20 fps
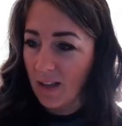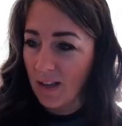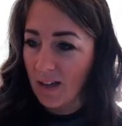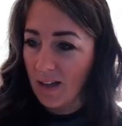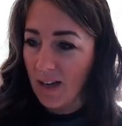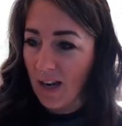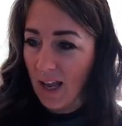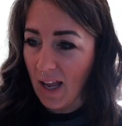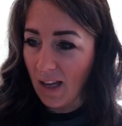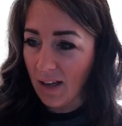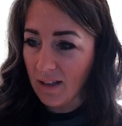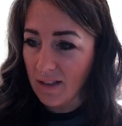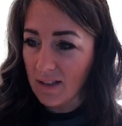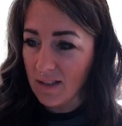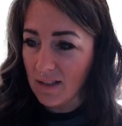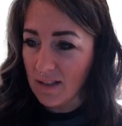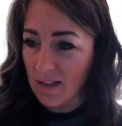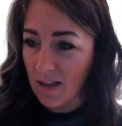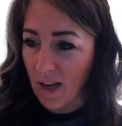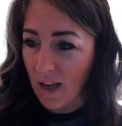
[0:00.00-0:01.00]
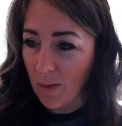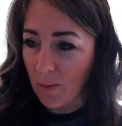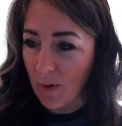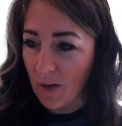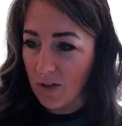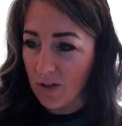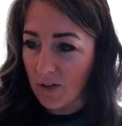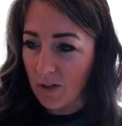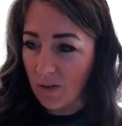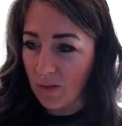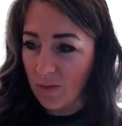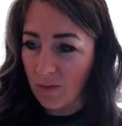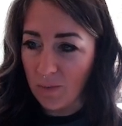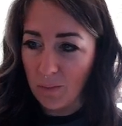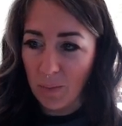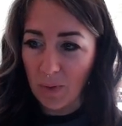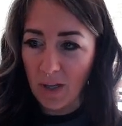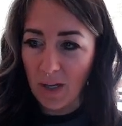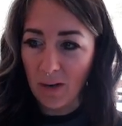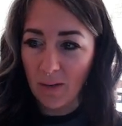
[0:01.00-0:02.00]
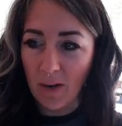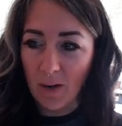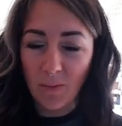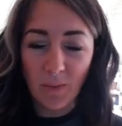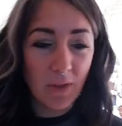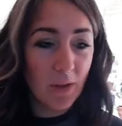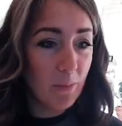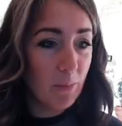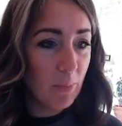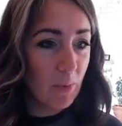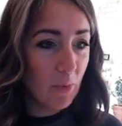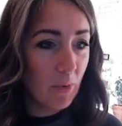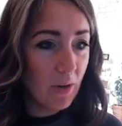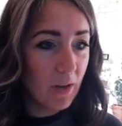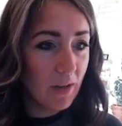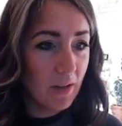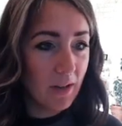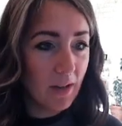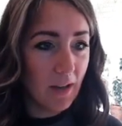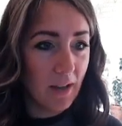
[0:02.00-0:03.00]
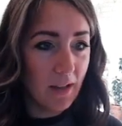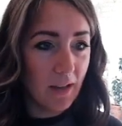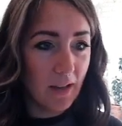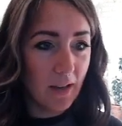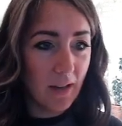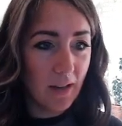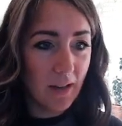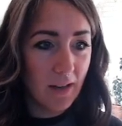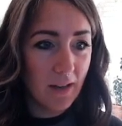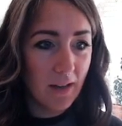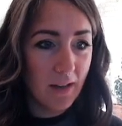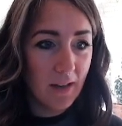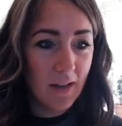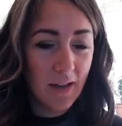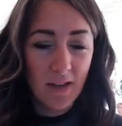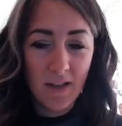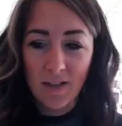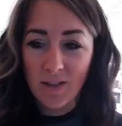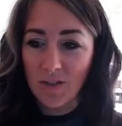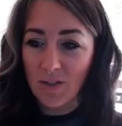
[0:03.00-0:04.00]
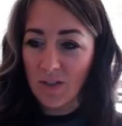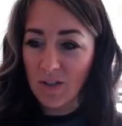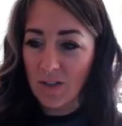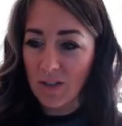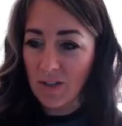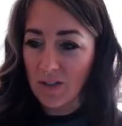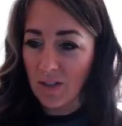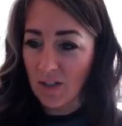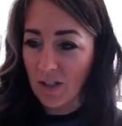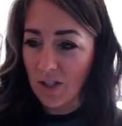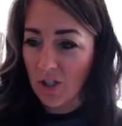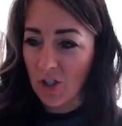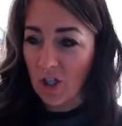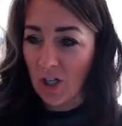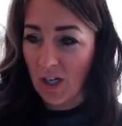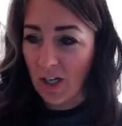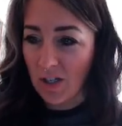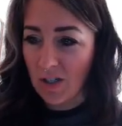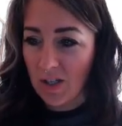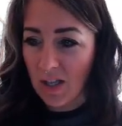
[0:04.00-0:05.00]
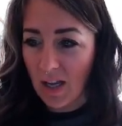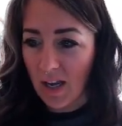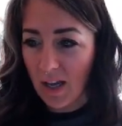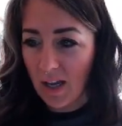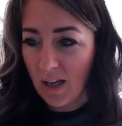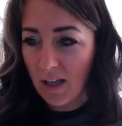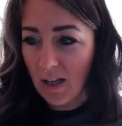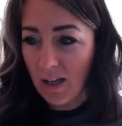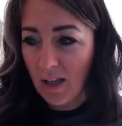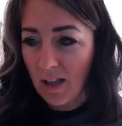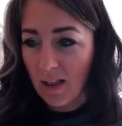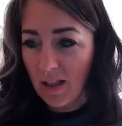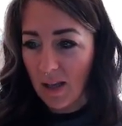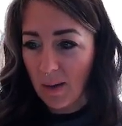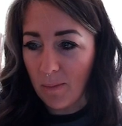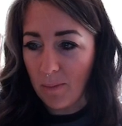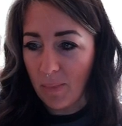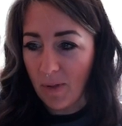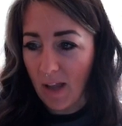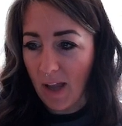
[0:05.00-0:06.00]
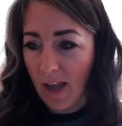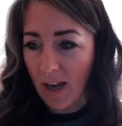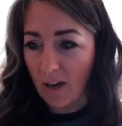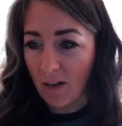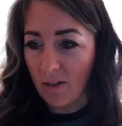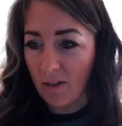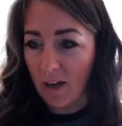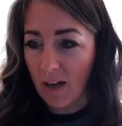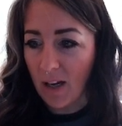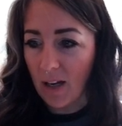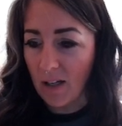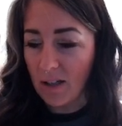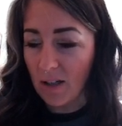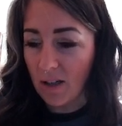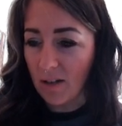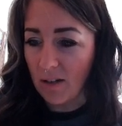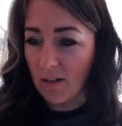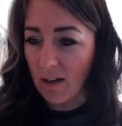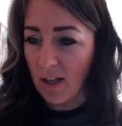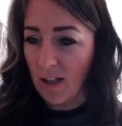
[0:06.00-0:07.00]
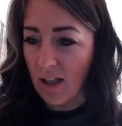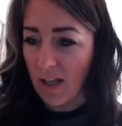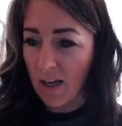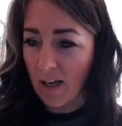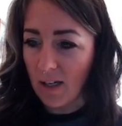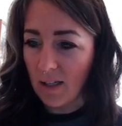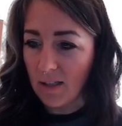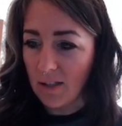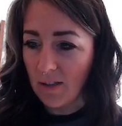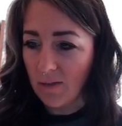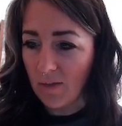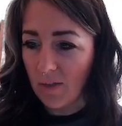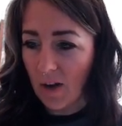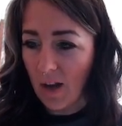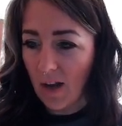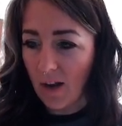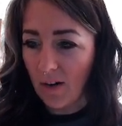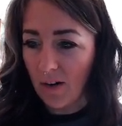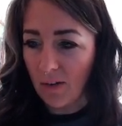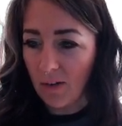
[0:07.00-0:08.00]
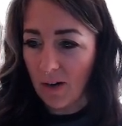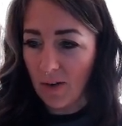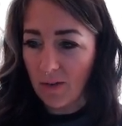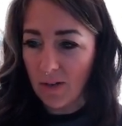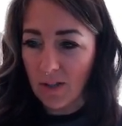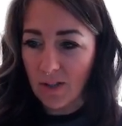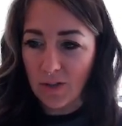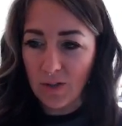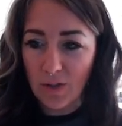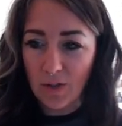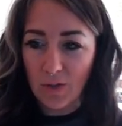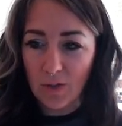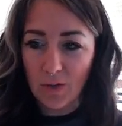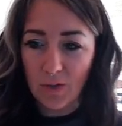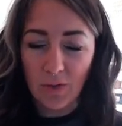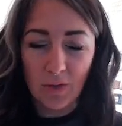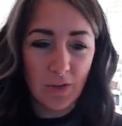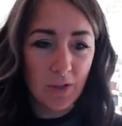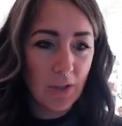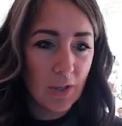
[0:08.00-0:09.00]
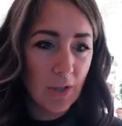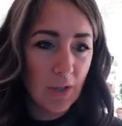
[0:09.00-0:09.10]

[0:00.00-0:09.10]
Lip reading: Next, I want you to play around with the border color. So this is going to change that black, gray, dark gray line around it to